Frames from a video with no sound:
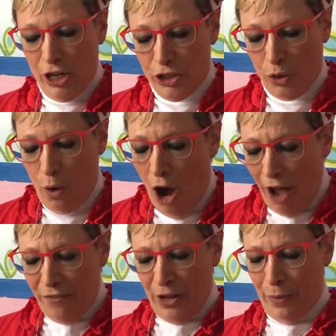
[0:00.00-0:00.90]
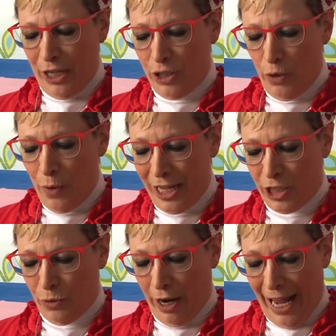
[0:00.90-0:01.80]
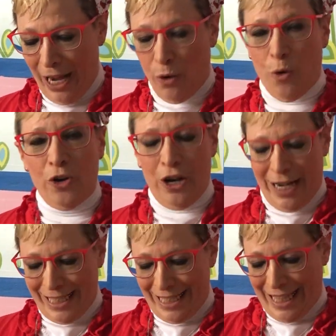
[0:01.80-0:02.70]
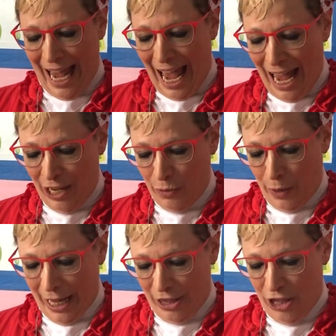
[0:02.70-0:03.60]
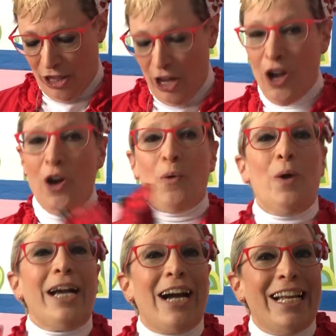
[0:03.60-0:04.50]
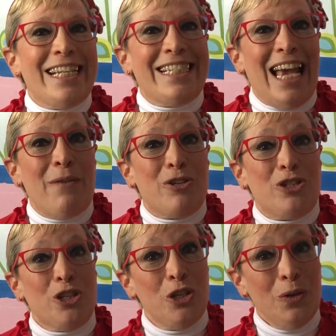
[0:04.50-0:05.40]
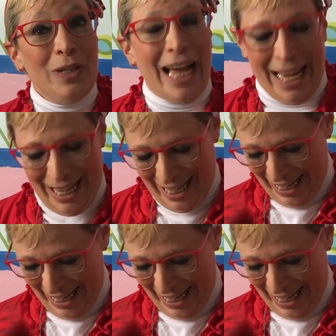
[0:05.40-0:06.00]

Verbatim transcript: So off it went to a restaurant and ordered a sandwich. What kind of sandwich do you like?